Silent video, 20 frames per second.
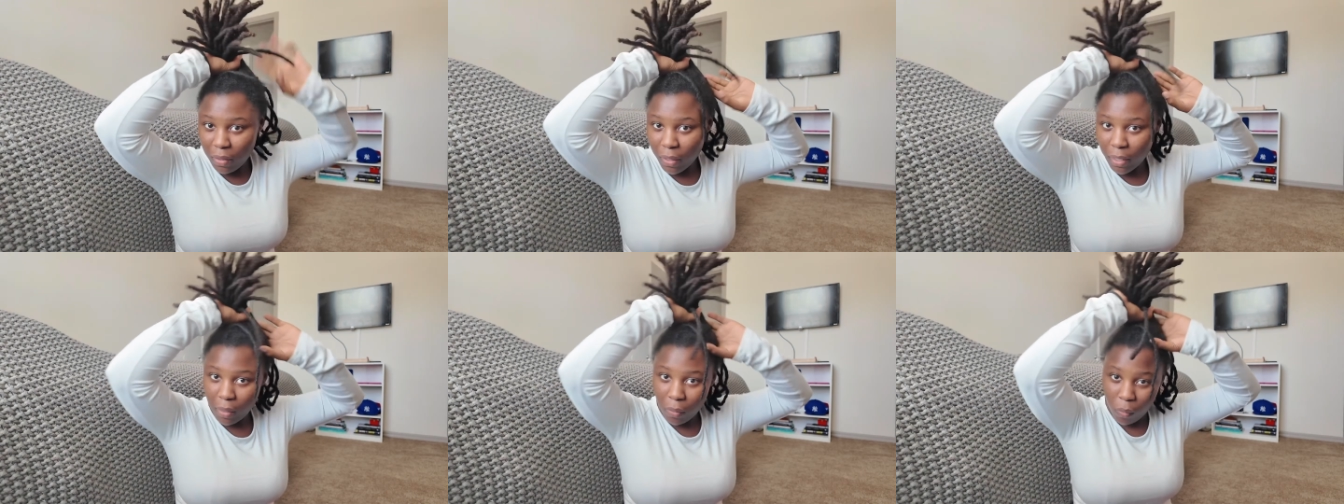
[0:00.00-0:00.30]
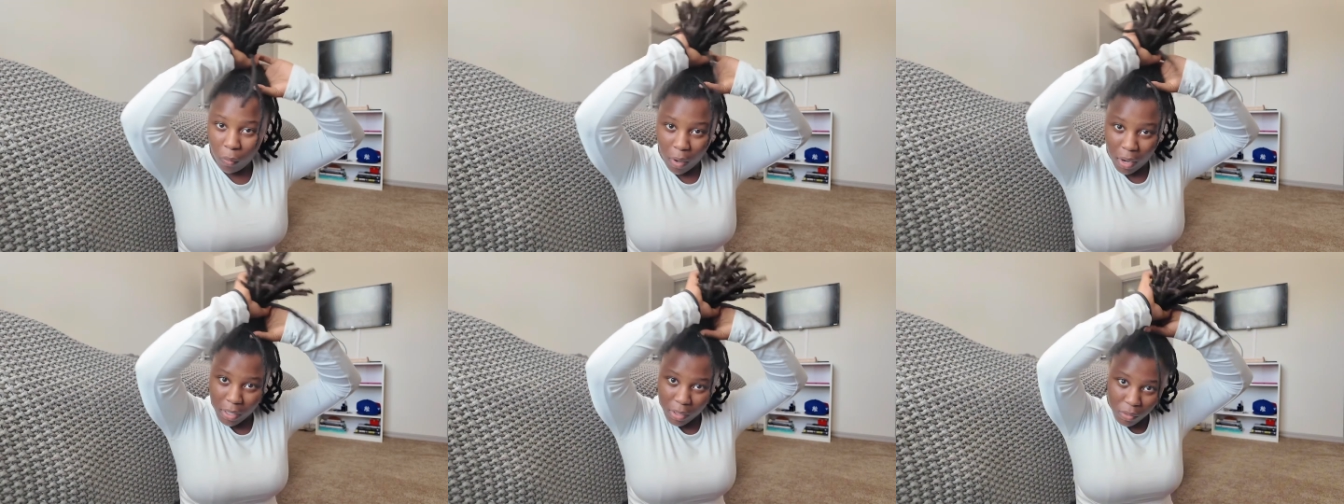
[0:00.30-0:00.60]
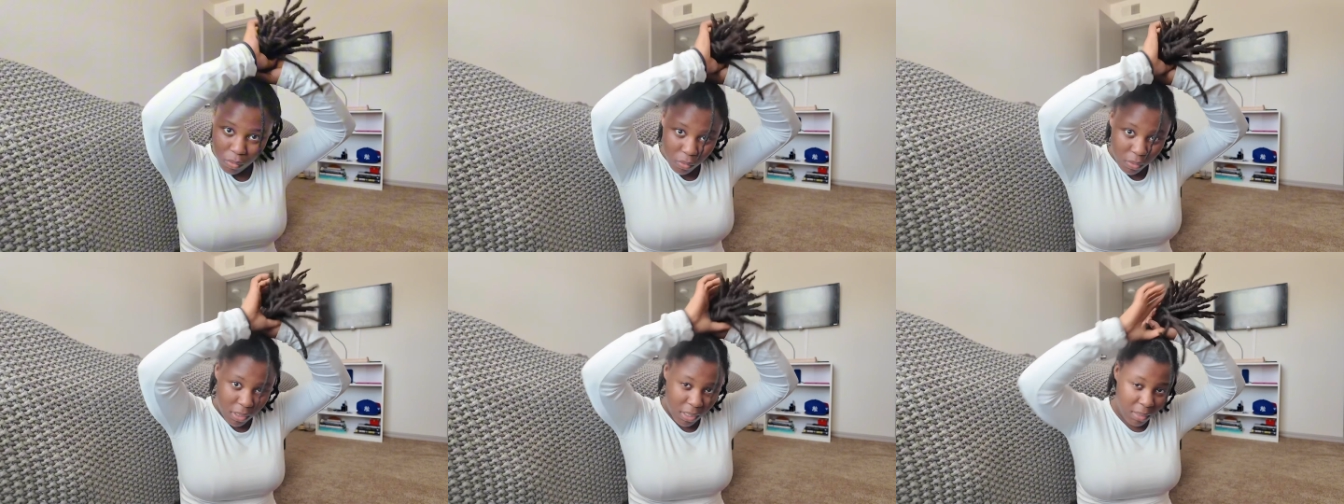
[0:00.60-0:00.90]
Like, why do
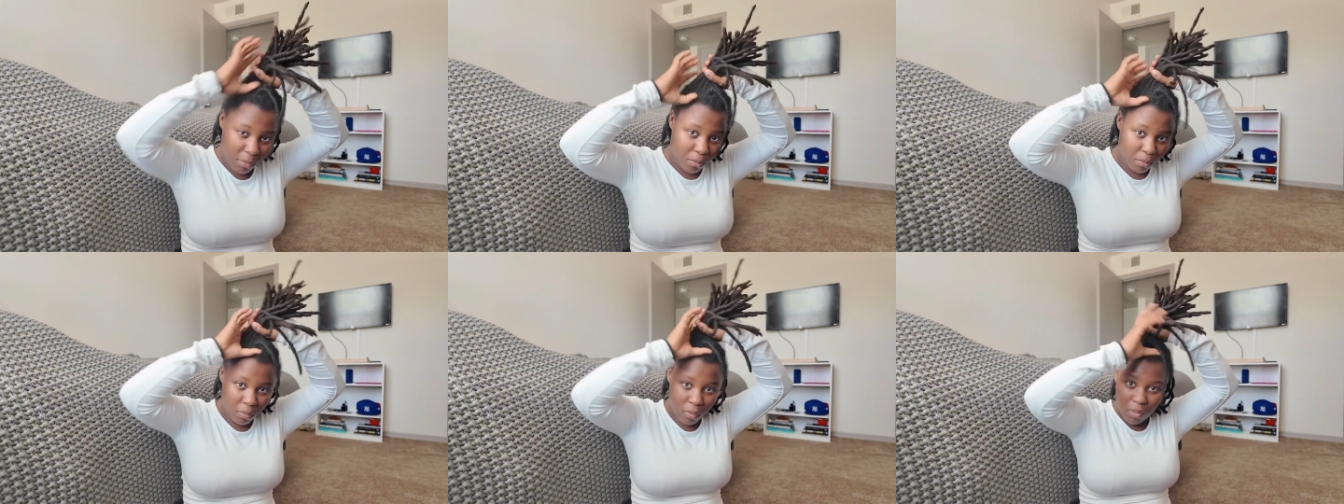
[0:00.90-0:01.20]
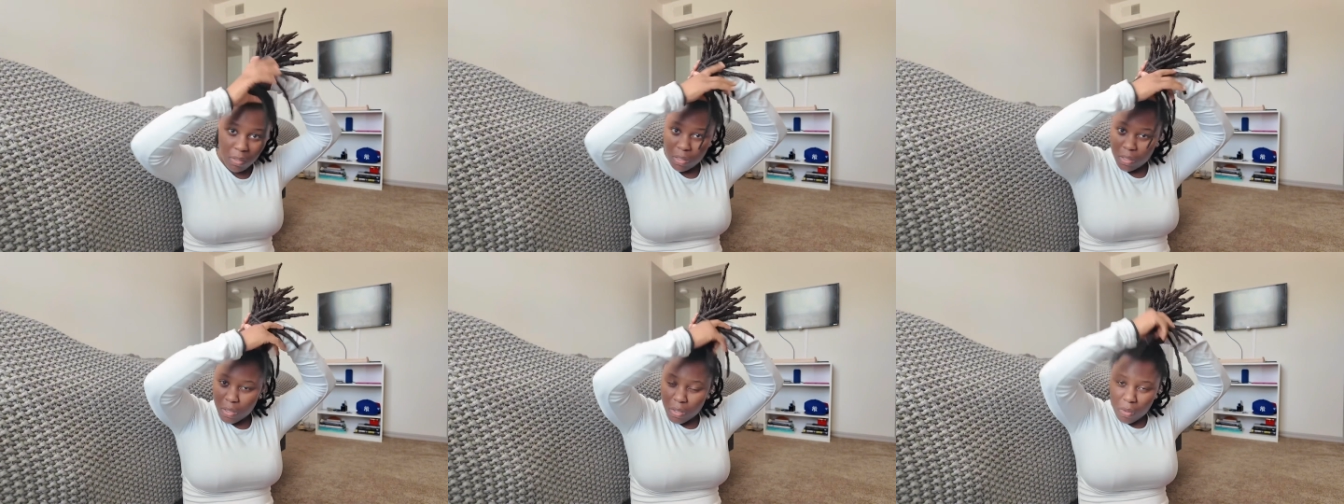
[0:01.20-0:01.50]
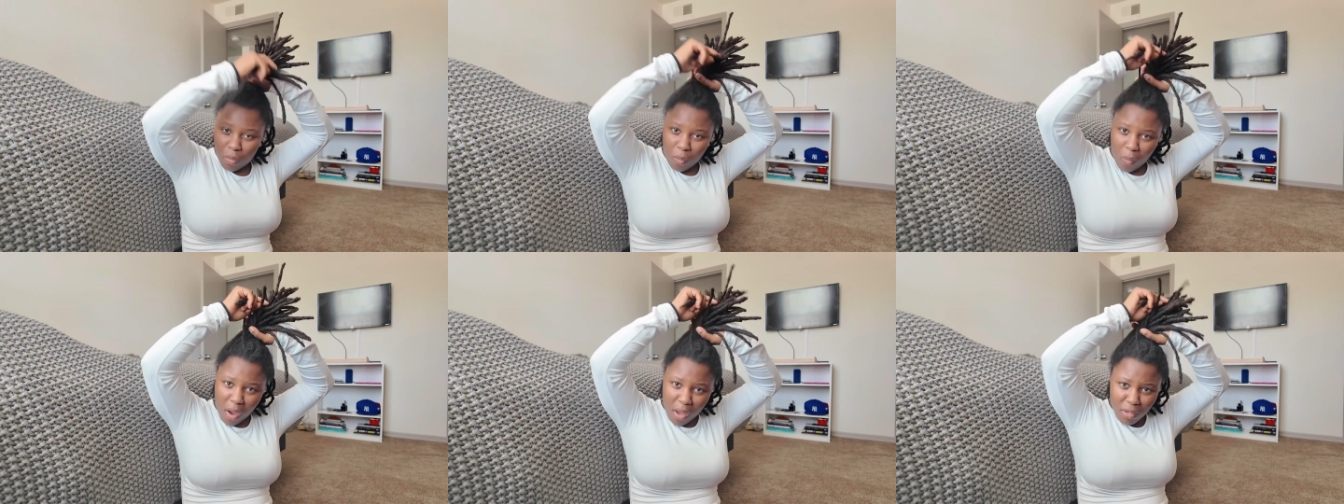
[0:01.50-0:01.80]
you keep,
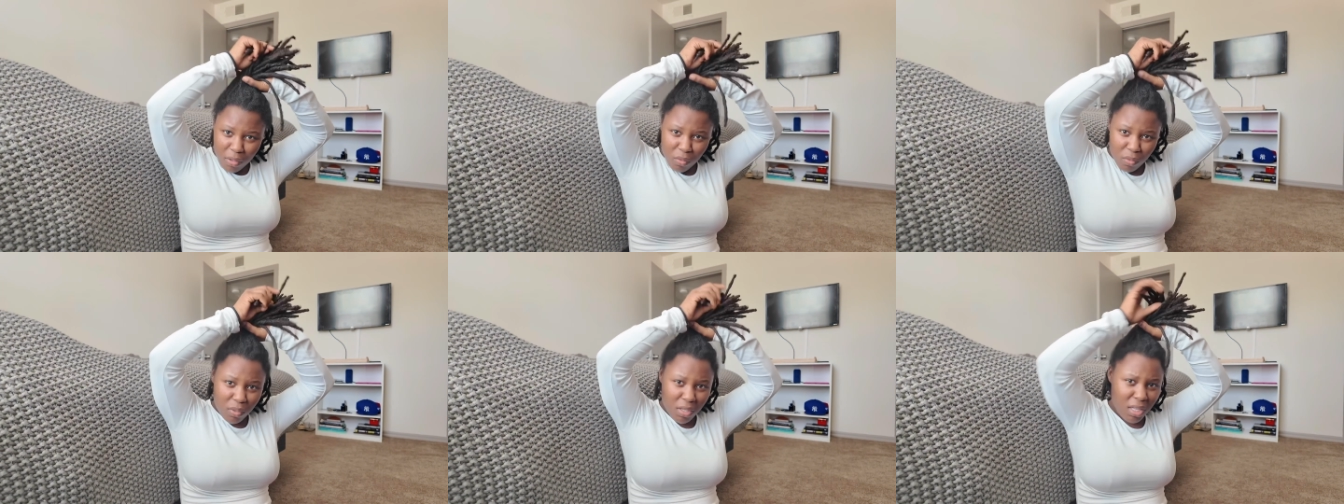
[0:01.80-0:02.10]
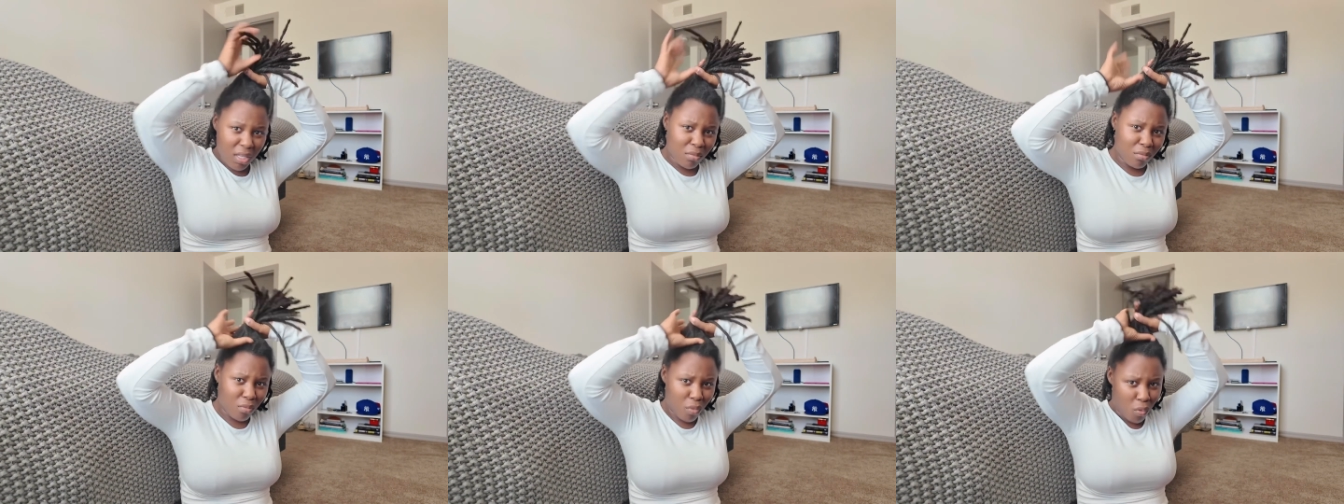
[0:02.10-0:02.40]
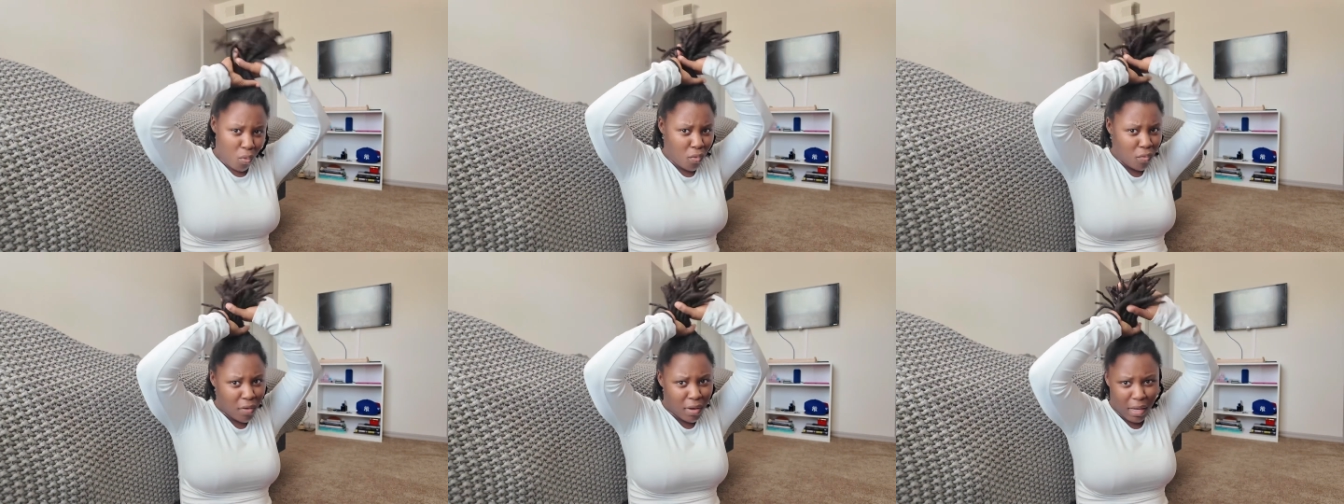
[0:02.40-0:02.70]
why do you keep
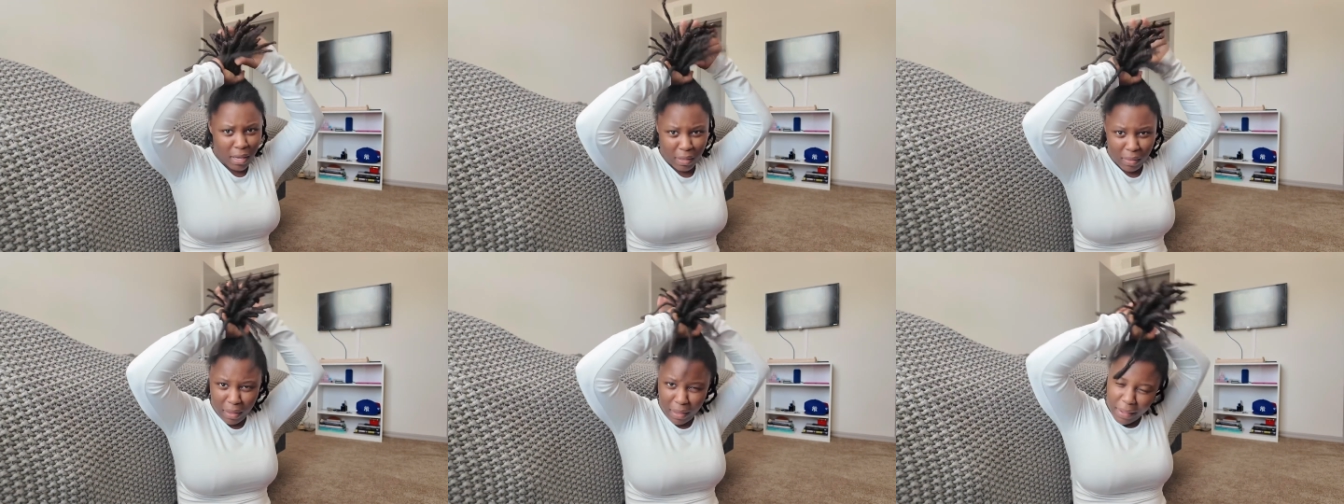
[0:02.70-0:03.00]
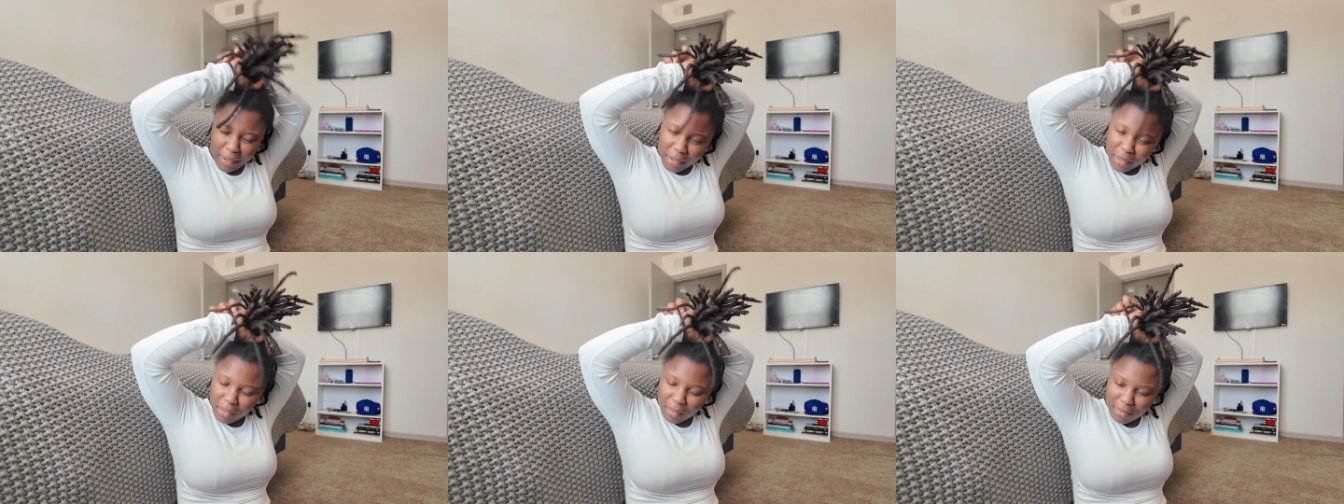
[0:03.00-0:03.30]
moving? Like,